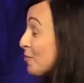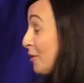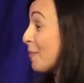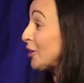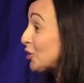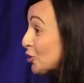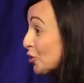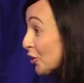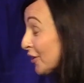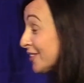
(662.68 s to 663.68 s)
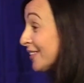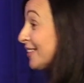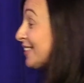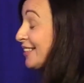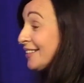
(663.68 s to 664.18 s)
with my students and
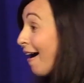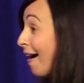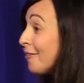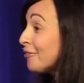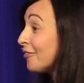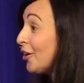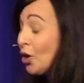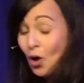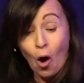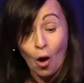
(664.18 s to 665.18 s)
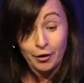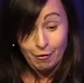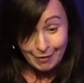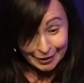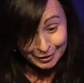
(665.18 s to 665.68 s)
staff on a
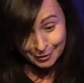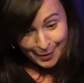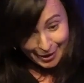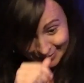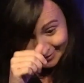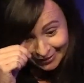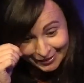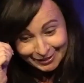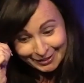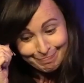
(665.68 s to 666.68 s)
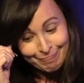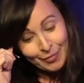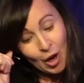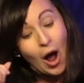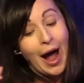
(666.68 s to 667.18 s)
regular basis.
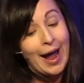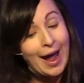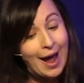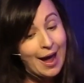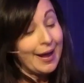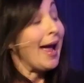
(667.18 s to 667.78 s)
I had a